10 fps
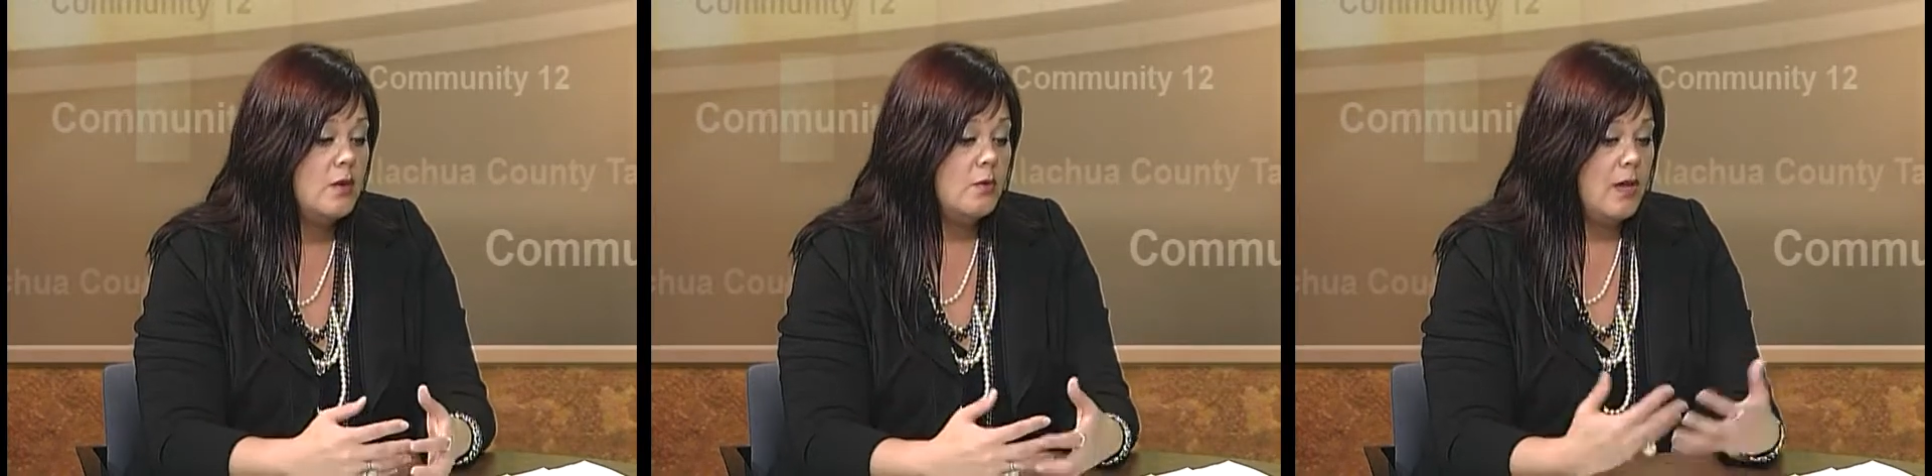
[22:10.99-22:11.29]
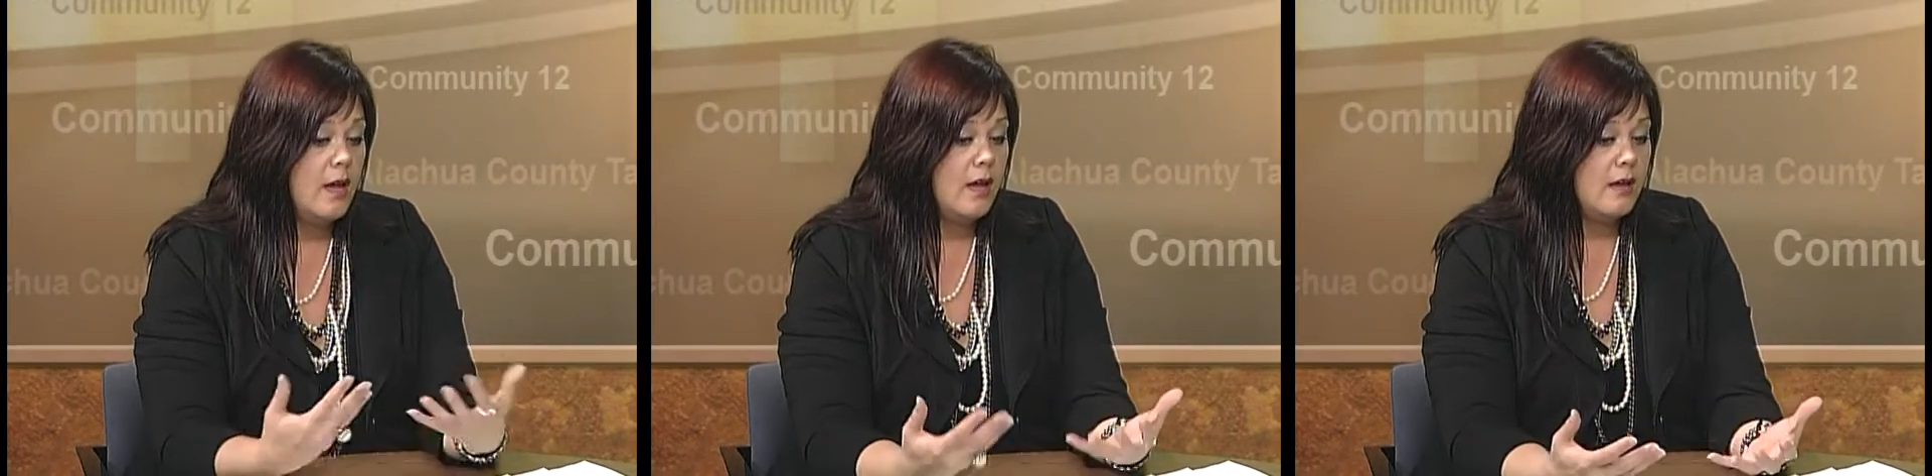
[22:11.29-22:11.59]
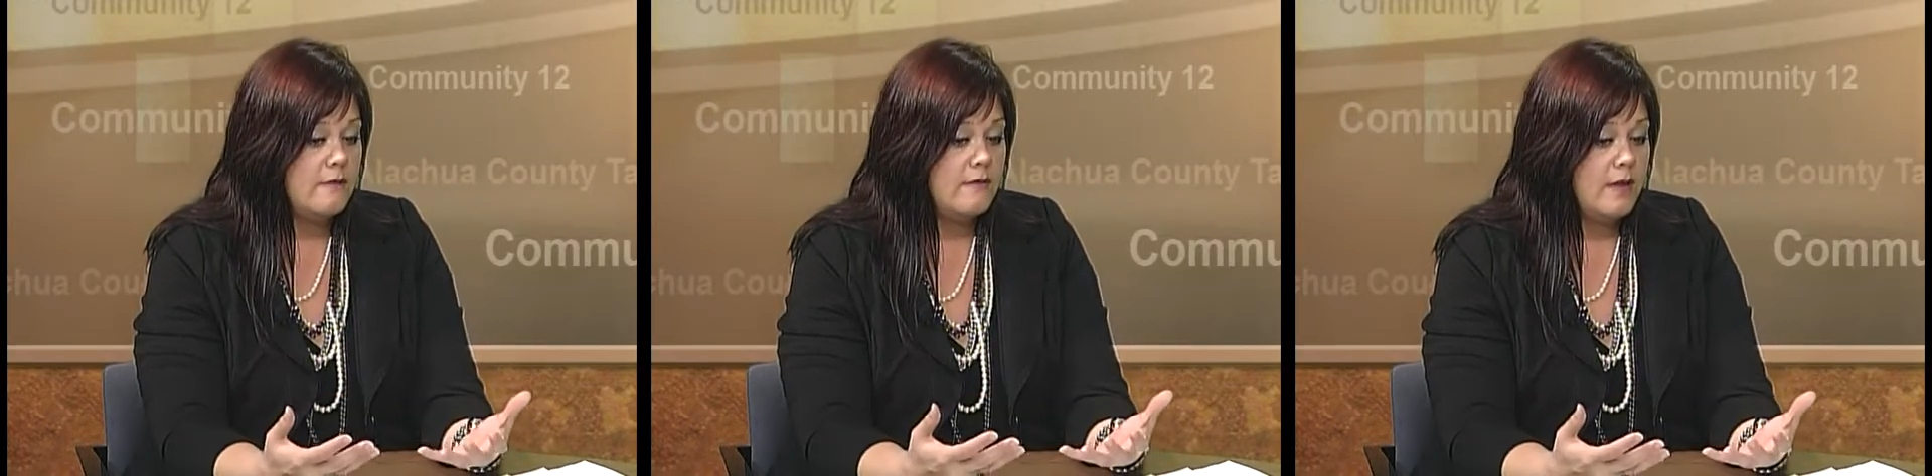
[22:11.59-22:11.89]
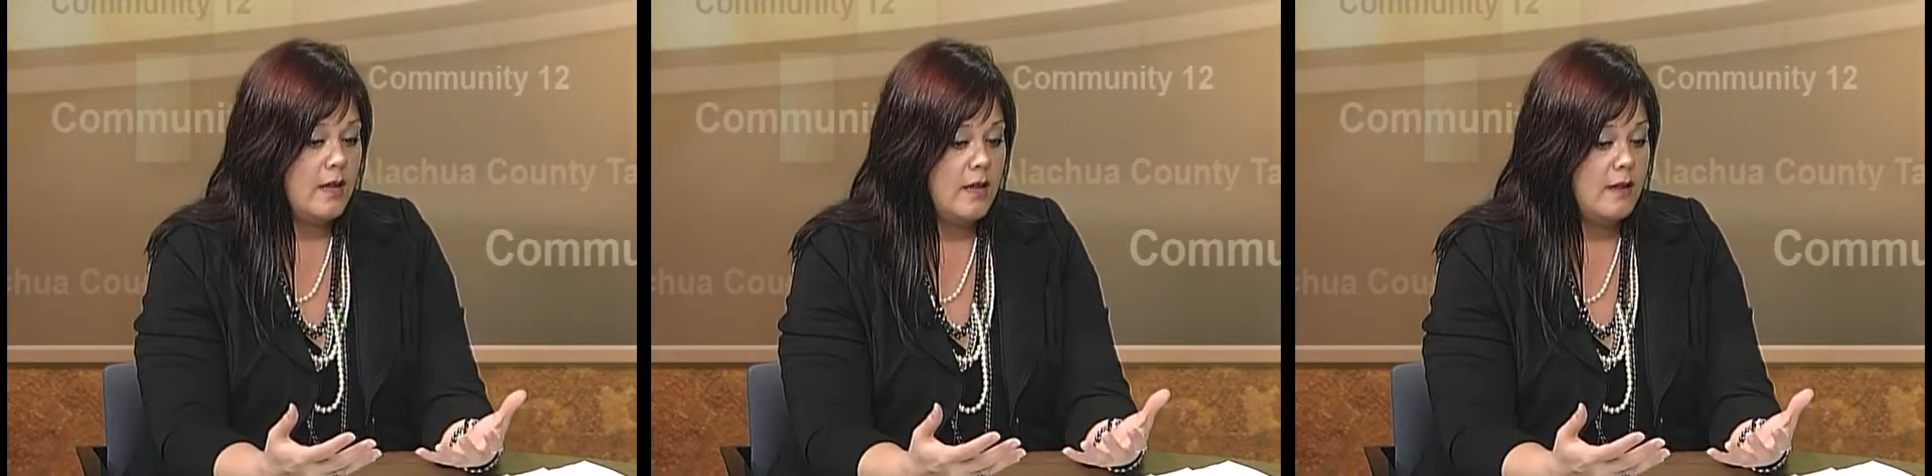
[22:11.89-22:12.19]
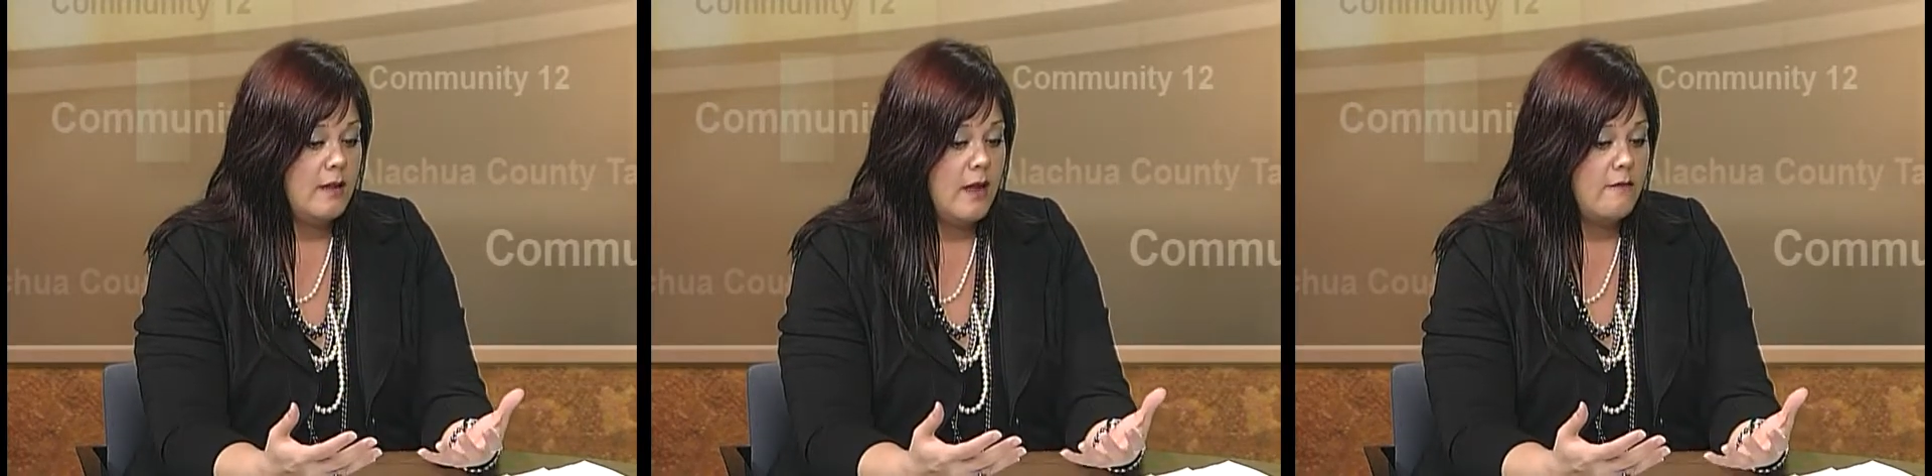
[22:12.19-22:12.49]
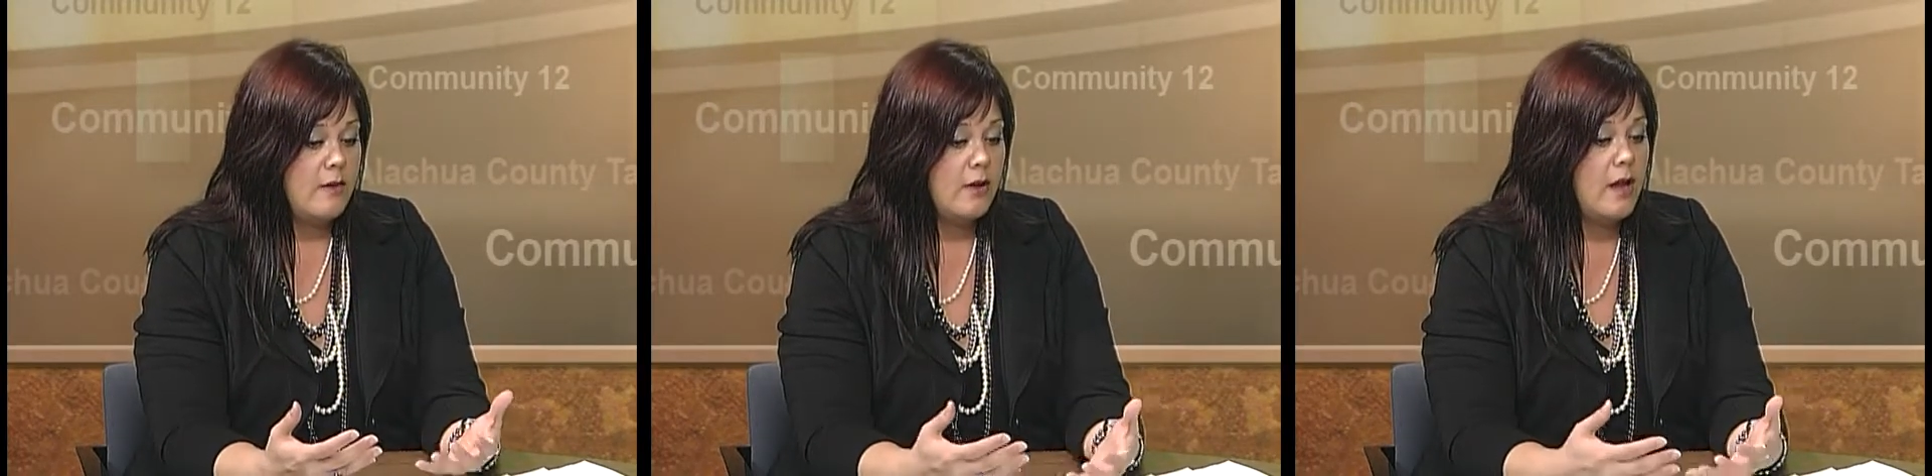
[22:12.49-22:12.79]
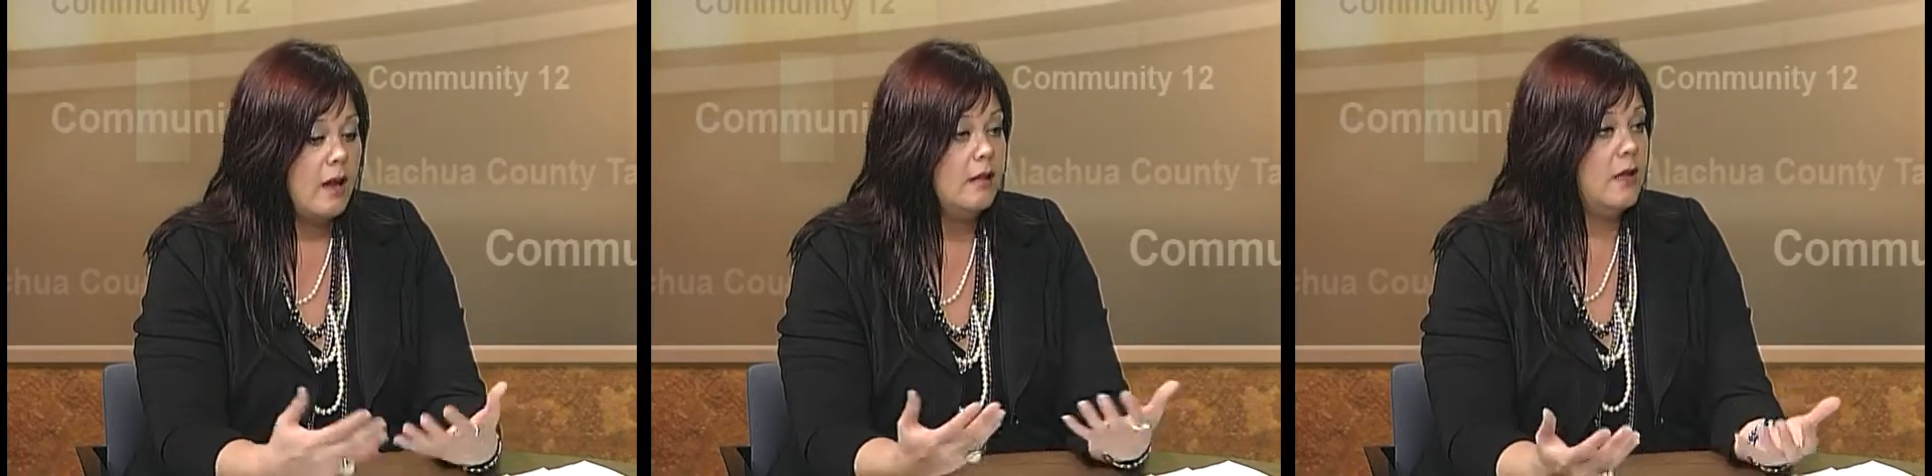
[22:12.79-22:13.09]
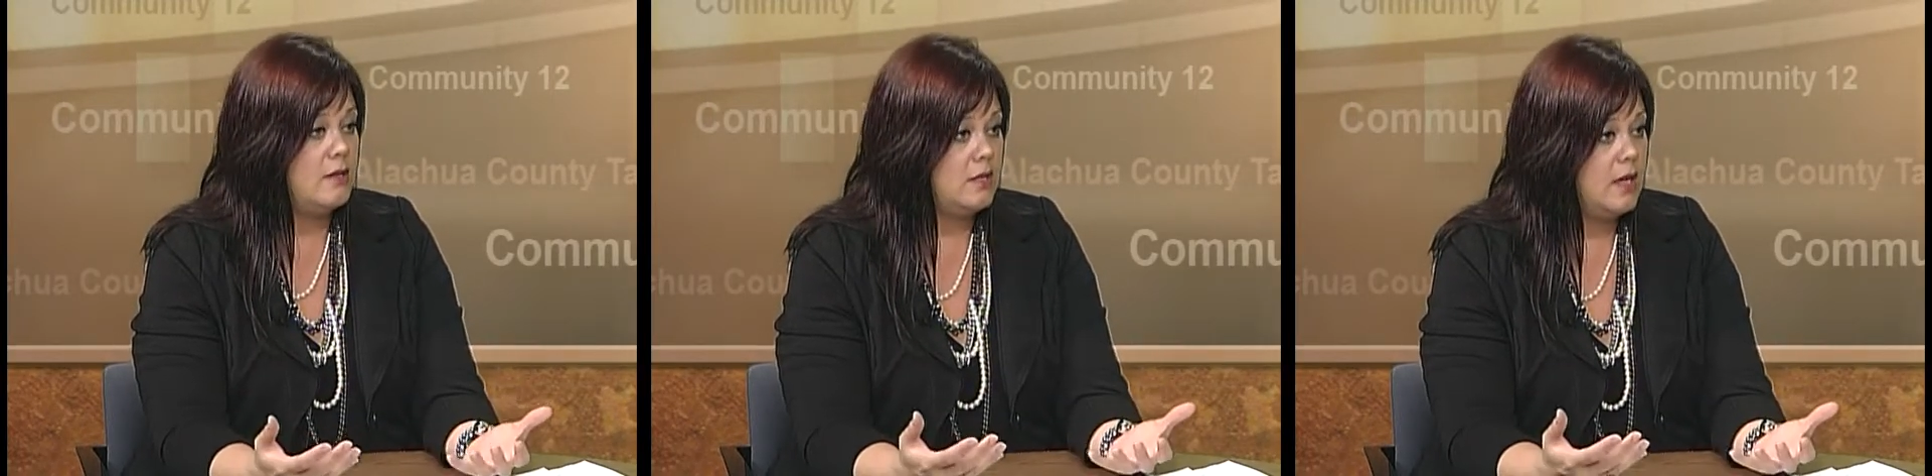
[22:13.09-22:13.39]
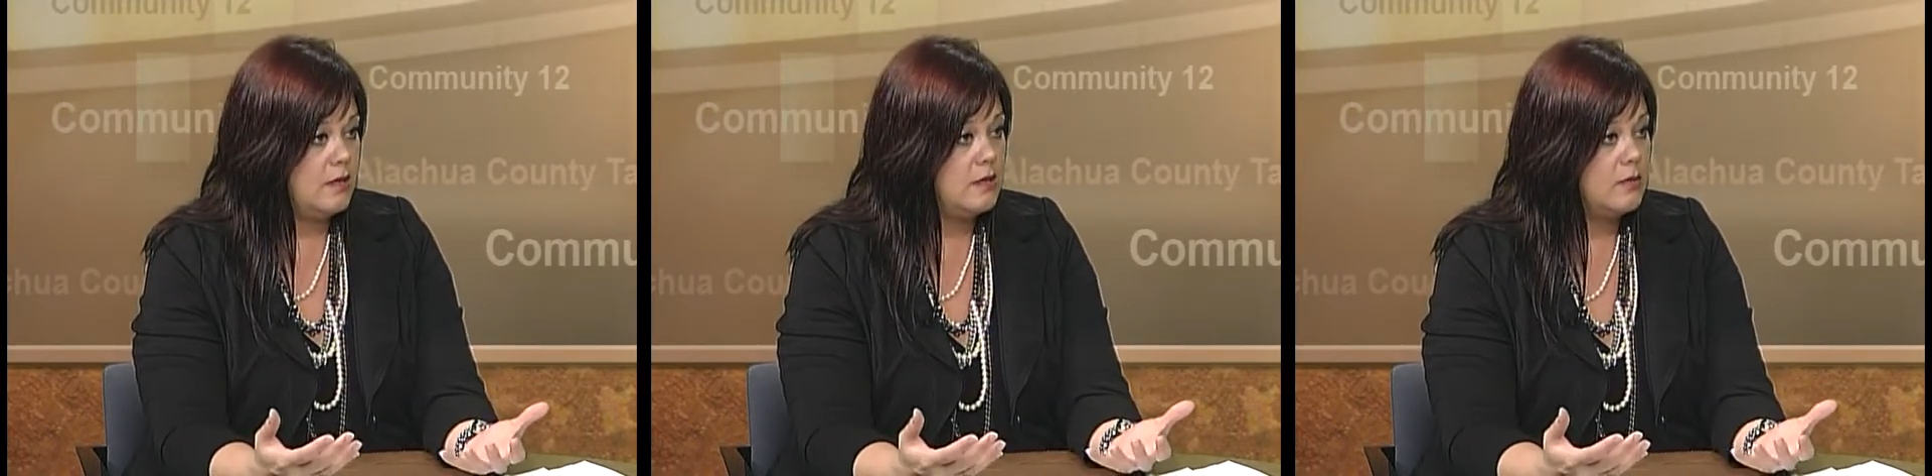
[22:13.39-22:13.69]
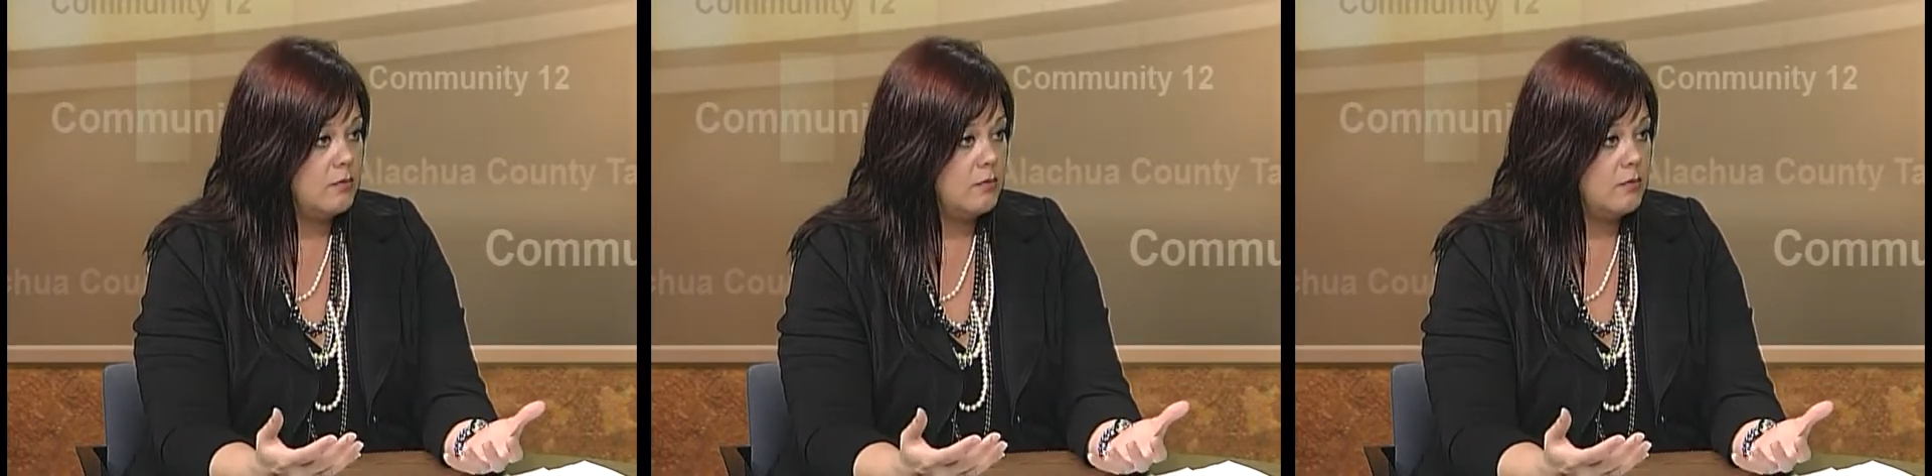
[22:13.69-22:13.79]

We have a very highly educated